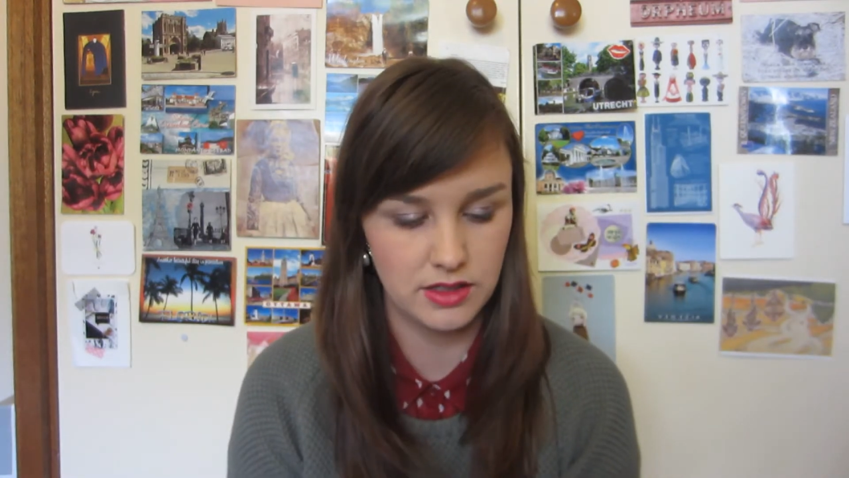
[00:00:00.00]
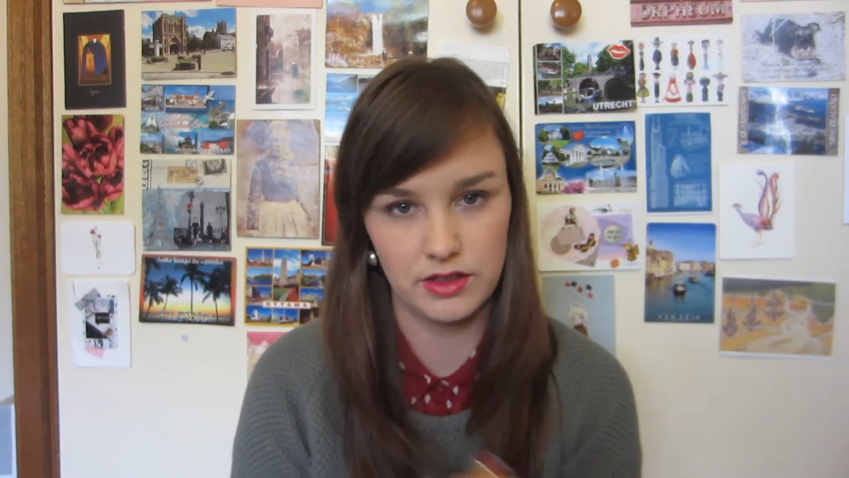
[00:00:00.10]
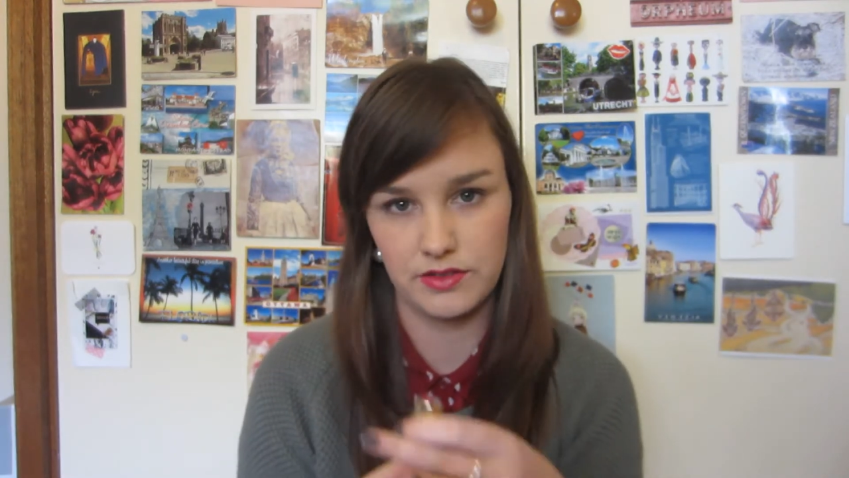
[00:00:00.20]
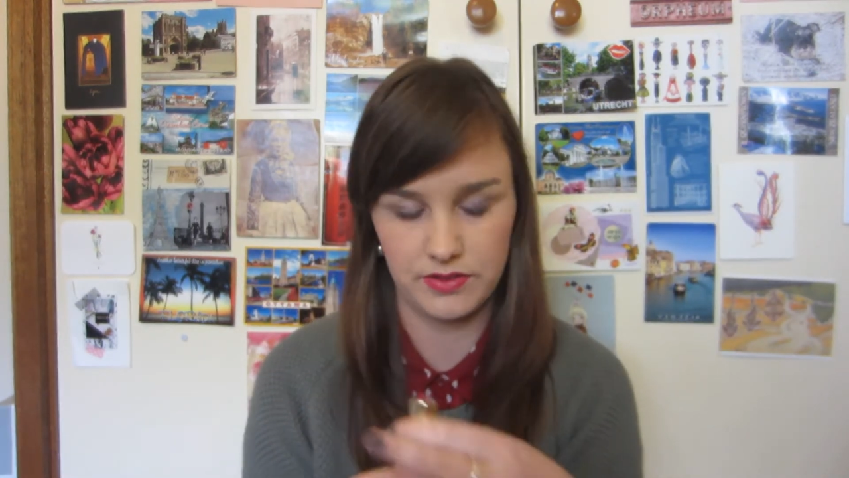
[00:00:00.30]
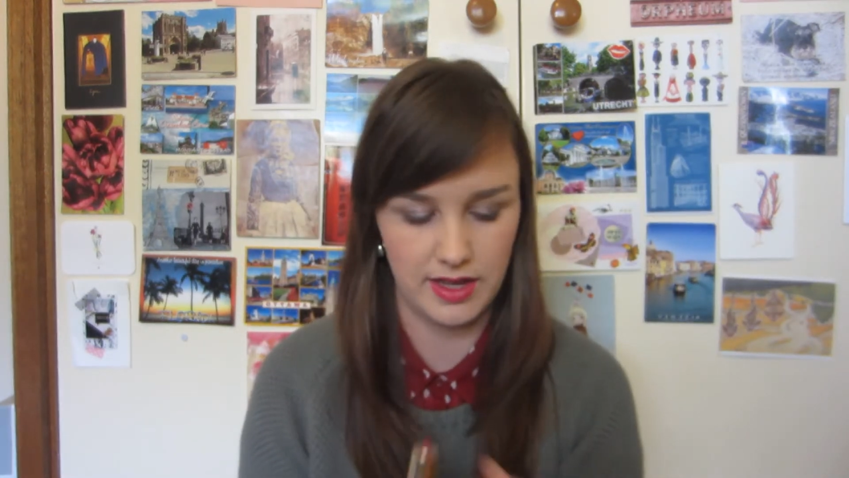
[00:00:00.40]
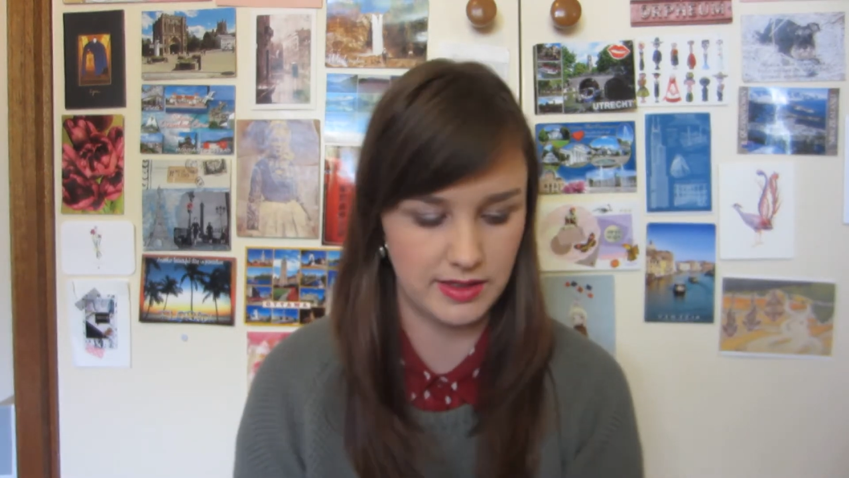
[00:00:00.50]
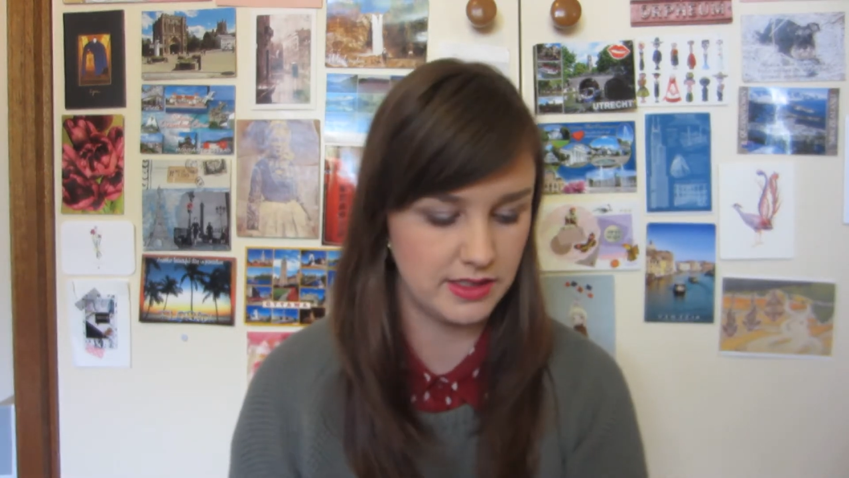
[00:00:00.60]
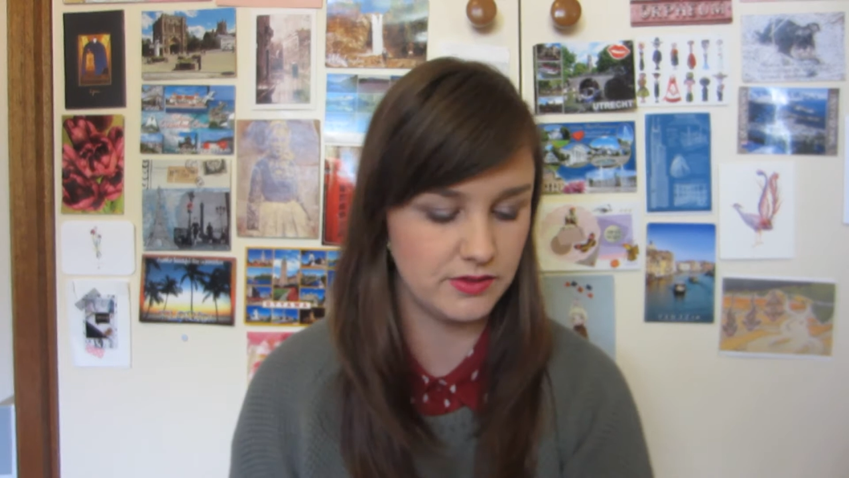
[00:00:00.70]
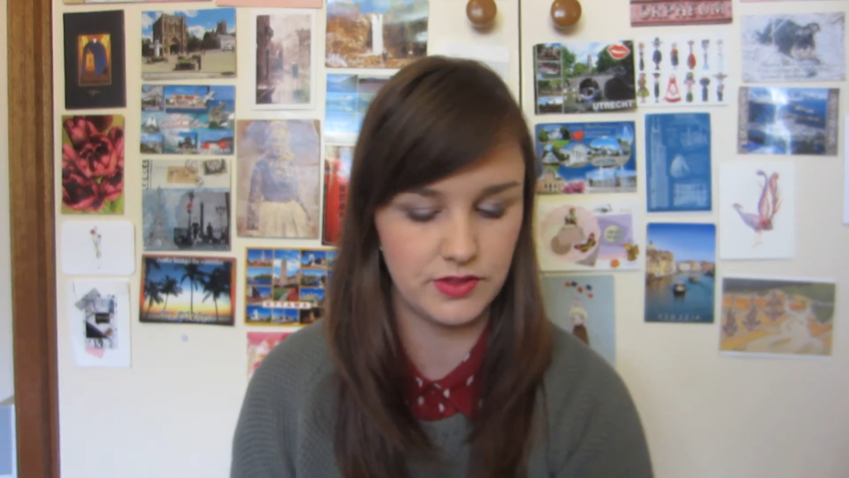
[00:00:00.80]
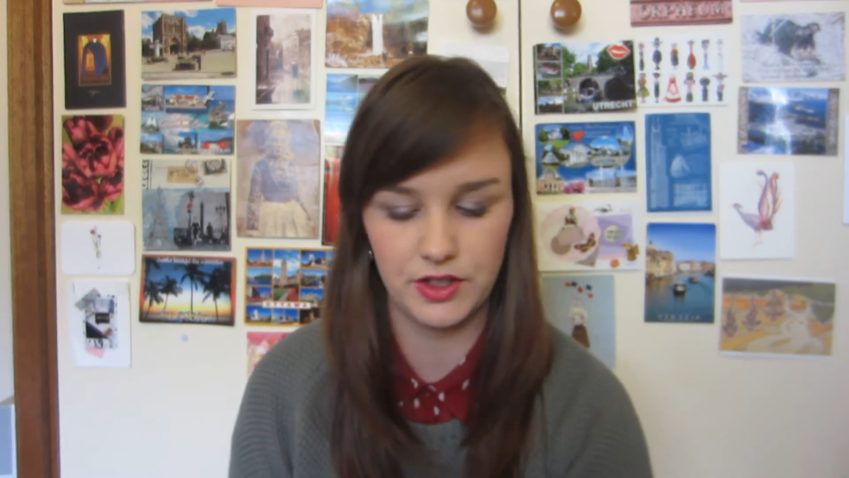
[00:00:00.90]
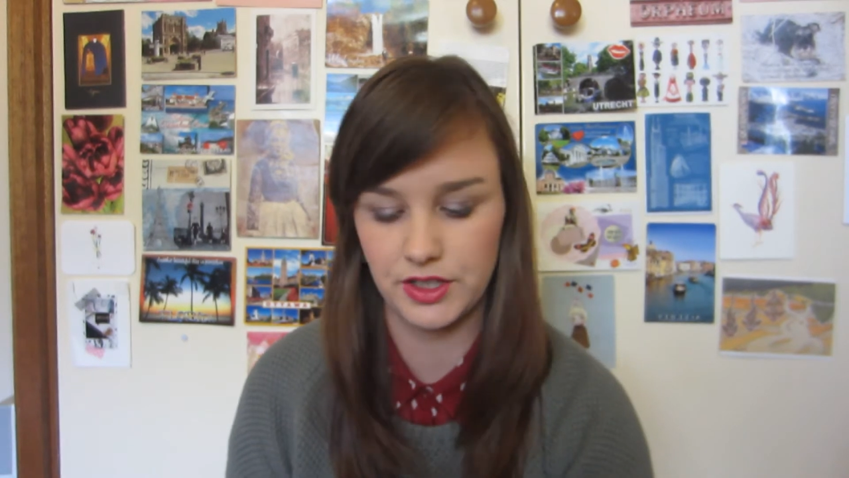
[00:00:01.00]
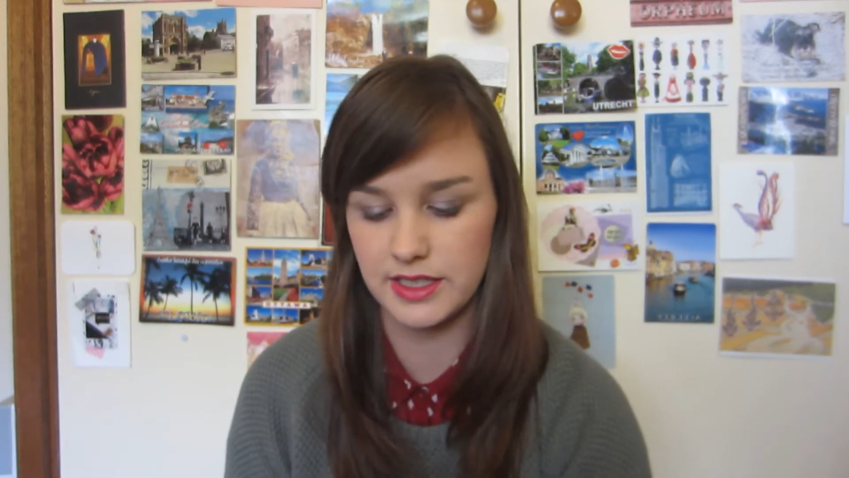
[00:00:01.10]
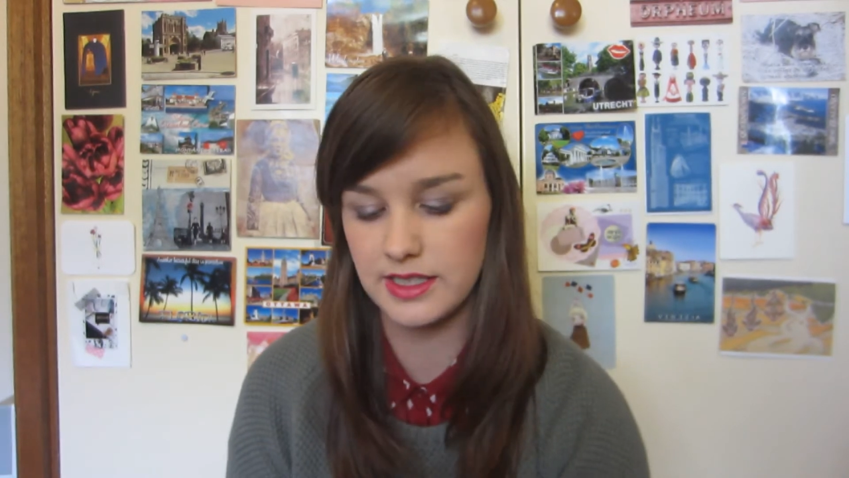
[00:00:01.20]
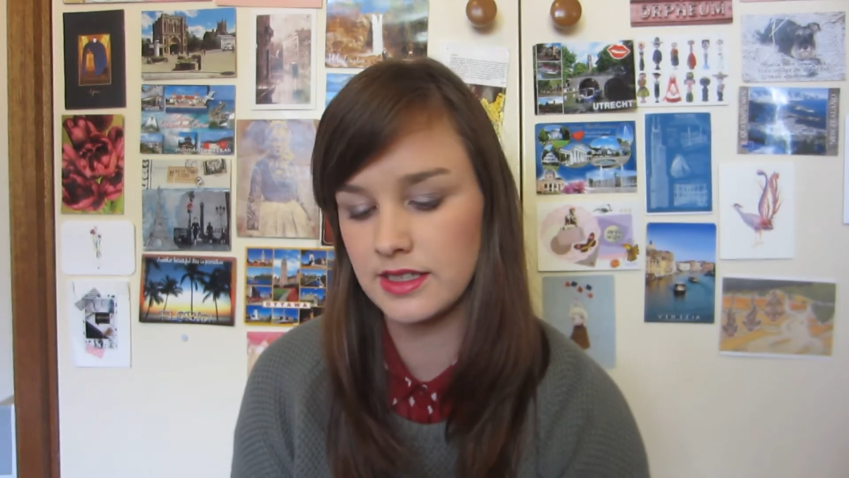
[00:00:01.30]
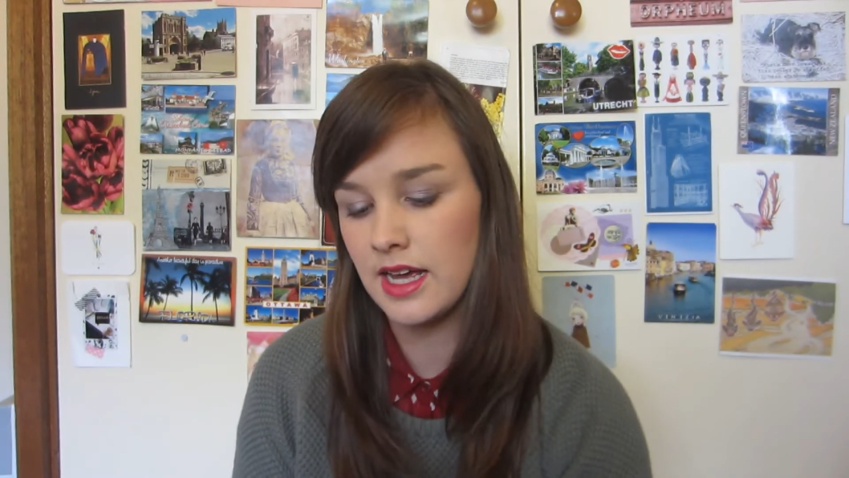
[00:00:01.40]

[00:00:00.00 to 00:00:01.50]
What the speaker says: if that didn't focus.